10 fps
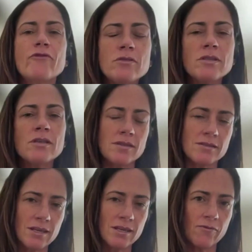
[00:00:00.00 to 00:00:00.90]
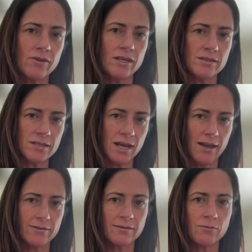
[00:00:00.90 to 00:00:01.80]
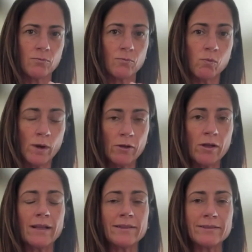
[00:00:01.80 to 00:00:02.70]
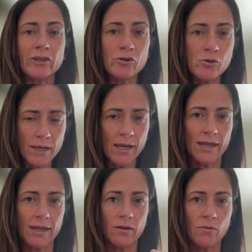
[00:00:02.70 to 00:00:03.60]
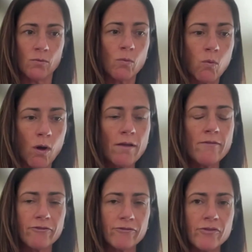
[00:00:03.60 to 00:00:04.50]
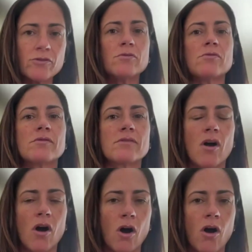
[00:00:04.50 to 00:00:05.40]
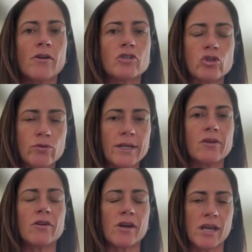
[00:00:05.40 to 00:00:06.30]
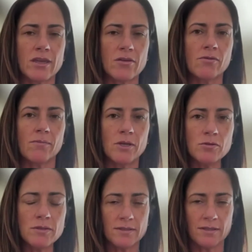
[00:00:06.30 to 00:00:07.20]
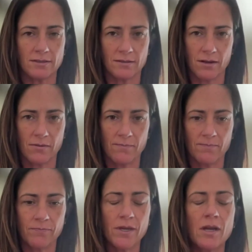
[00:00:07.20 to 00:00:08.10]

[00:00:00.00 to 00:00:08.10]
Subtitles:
food sensitivity test will illuminate what foods are triggering your immune system.